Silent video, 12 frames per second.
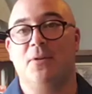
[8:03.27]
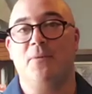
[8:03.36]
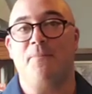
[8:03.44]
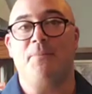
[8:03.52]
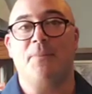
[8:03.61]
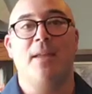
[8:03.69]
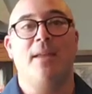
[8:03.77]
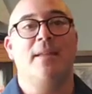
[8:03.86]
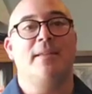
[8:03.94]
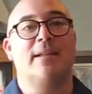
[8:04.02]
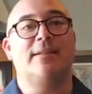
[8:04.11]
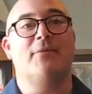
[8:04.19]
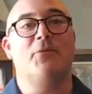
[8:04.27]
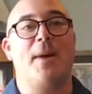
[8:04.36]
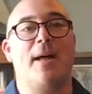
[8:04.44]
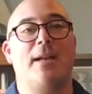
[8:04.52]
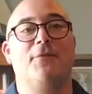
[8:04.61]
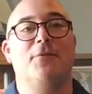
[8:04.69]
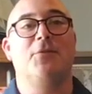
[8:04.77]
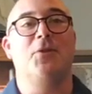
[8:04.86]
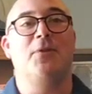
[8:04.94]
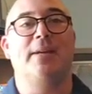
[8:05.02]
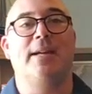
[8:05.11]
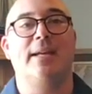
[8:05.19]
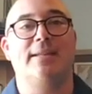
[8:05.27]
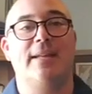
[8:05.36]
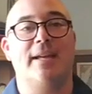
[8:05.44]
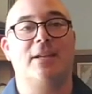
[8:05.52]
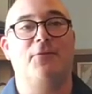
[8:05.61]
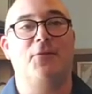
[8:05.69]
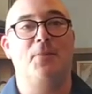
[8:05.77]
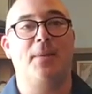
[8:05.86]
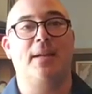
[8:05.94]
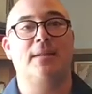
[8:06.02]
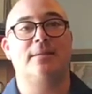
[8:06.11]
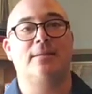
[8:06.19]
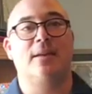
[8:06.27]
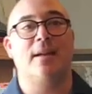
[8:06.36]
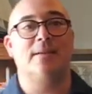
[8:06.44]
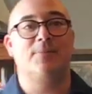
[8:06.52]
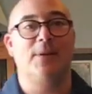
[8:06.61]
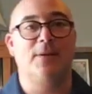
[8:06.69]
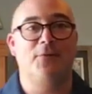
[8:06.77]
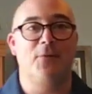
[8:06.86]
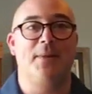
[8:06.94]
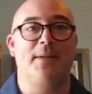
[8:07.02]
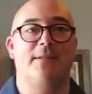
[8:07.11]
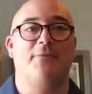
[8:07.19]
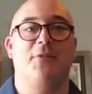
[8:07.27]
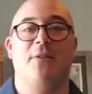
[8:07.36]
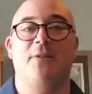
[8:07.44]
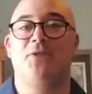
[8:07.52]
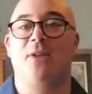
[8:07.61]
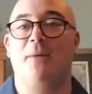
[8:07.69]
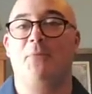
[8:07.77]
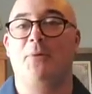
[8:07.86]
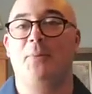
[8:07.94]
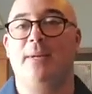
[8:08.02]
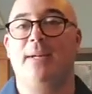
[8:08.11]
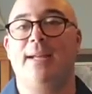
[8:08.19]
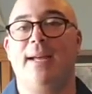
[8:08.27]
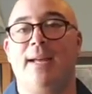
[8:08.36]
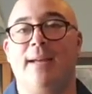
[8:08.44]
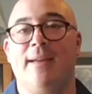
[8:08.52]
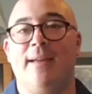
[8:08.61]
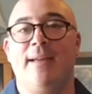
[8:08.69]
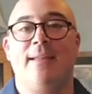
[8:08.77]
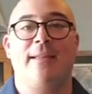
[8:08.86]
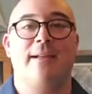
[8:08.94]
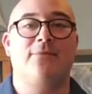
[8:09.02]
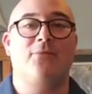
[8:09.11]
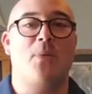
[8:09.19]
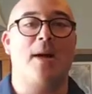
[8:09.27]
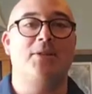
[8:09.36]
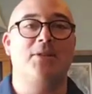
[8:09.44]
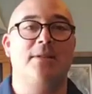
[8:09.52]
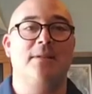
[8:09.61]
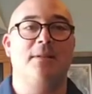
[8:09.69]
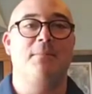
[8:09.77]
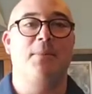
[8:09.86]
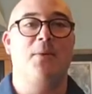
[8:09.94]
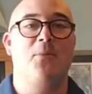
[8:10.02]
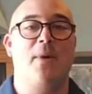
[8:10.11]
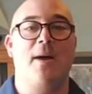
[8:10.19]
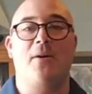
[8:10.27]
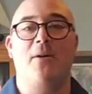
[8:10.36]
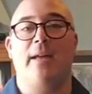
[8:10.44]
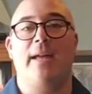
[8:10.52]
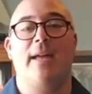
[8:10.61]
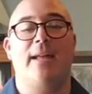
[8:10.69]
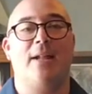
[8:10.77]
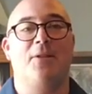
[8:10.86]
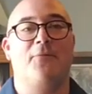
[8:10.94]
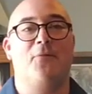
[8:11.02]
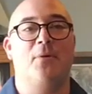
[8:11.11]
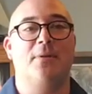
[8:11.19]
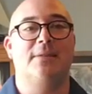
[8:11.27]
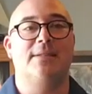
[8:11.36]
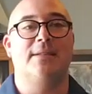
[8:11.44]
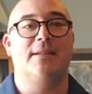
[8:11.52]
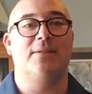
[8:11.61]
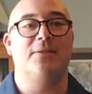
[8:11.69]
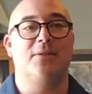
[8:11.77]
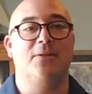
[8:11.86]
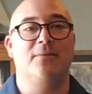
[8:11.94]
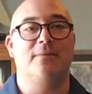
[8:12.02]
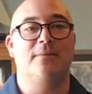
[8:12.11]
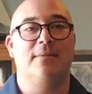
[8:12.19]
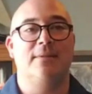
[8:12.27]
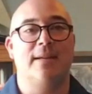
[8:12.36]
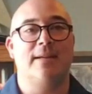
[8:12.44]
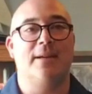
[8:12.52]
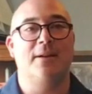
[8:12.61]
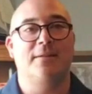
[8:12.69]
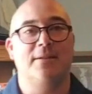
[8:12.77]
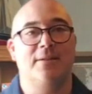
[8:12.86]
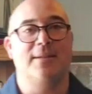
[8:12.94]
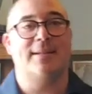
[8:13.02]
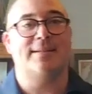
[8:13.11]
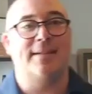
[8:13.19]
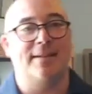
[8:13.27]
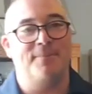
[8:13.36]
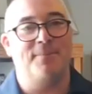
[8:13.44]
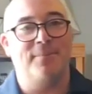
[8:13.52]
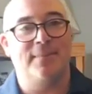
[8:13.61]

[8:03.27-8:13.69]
So thanks, everybody, for tuning in, taking a few minutes, spending a few minutes of your lunchtime with me today. Thanks for watching. Be well, and I look forward to seeing you soon. Take care. Till the next time.